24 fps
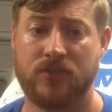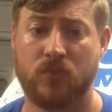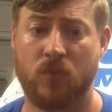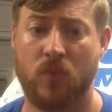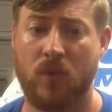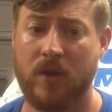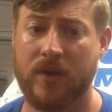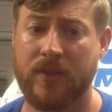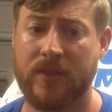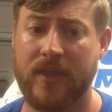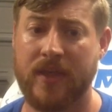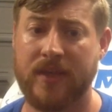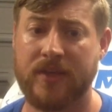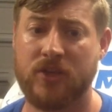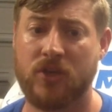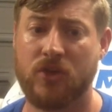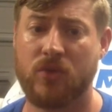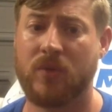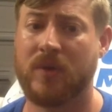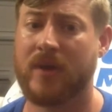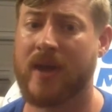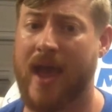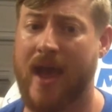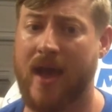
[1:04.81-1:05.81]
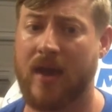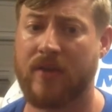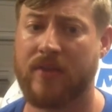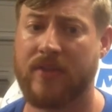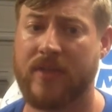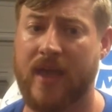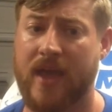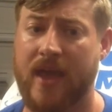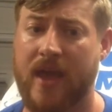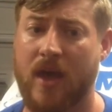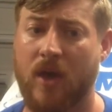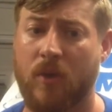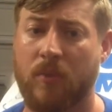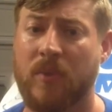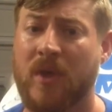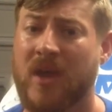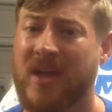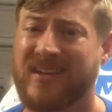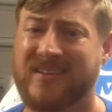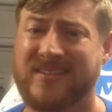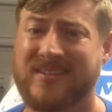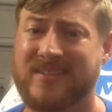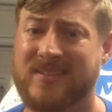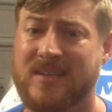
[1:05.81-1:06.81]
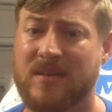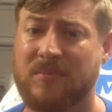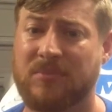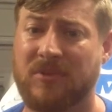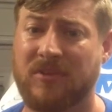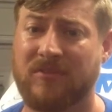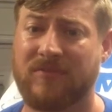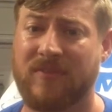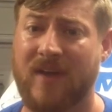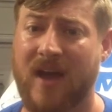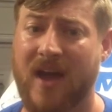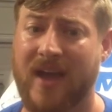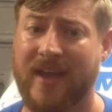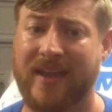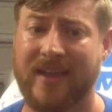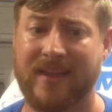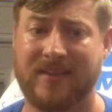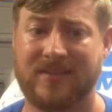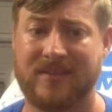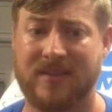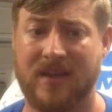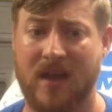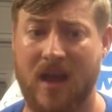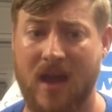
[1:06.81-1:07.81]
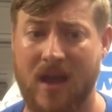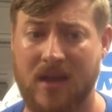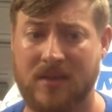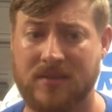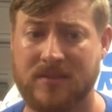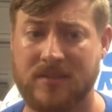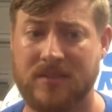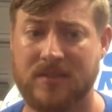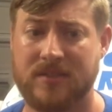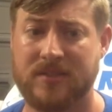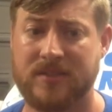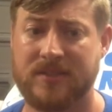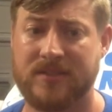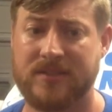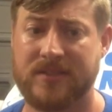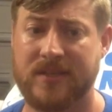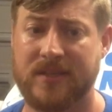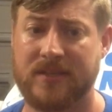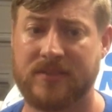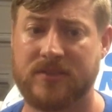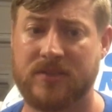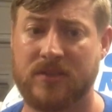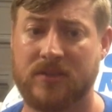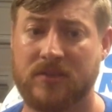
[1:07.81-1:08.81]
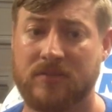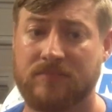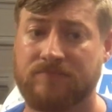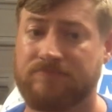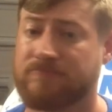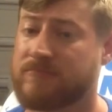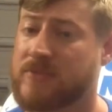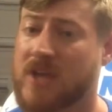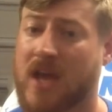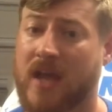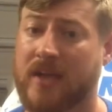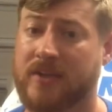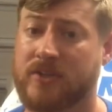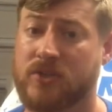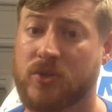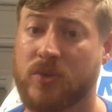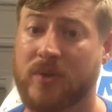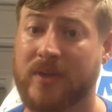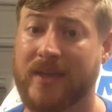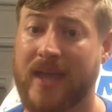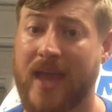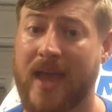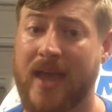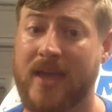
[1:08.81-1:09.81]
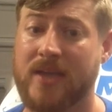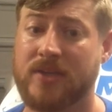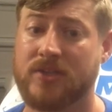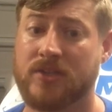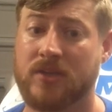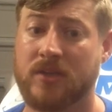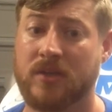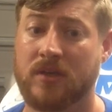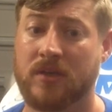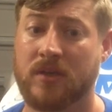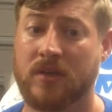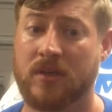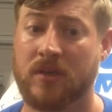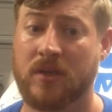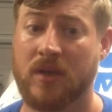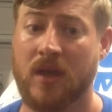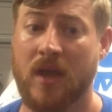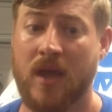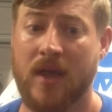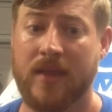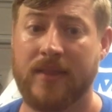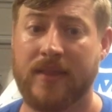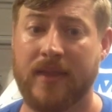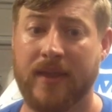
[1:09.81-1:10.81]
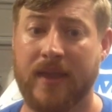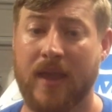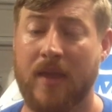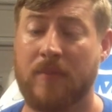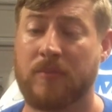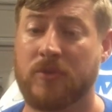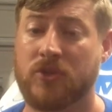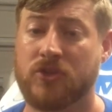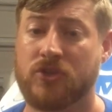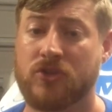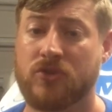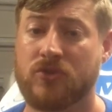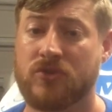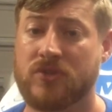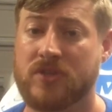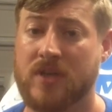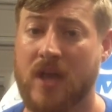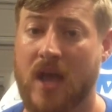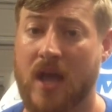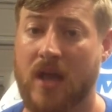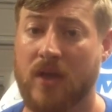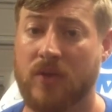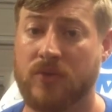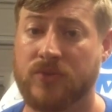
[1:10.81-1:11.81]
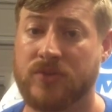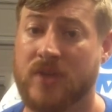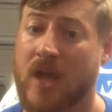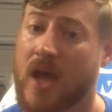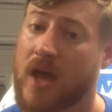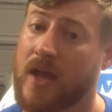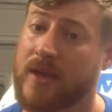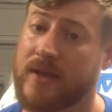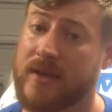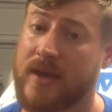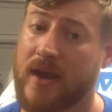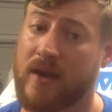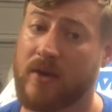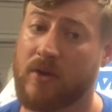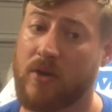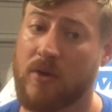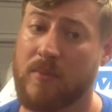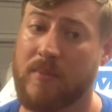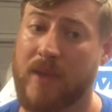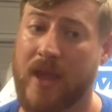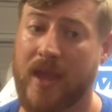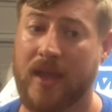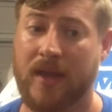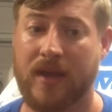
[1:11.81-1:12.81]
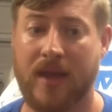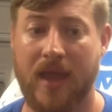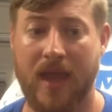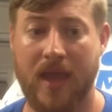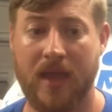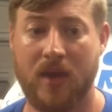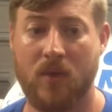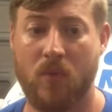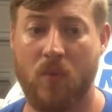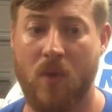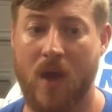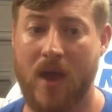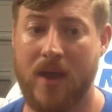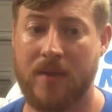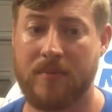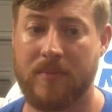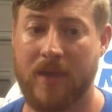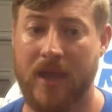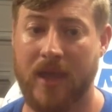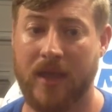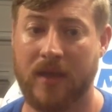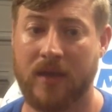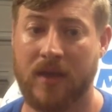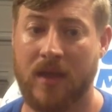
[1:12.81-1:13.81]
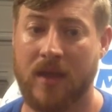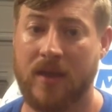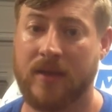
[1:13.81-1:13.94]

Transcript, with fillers: What do they do and how do they help? To simplify, it's an oxygen sensor tied to a gauge. They come in two styles, narrowband and a wideband.